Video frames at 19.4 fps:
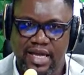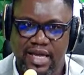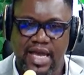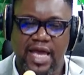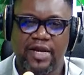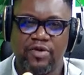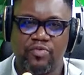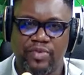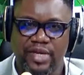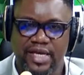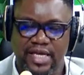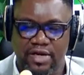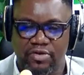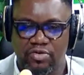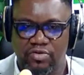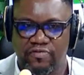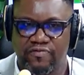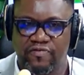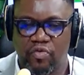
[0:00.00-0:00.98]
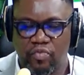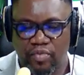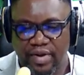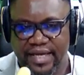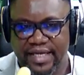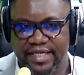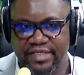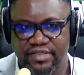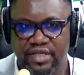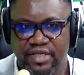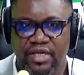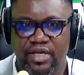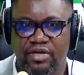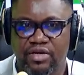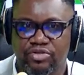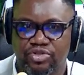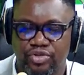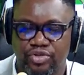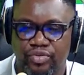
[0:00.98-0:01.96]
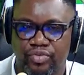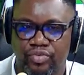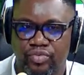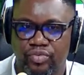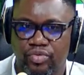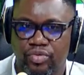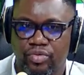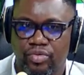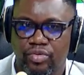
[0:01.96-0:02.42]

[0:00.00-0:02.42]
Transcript: and we can look for ways to,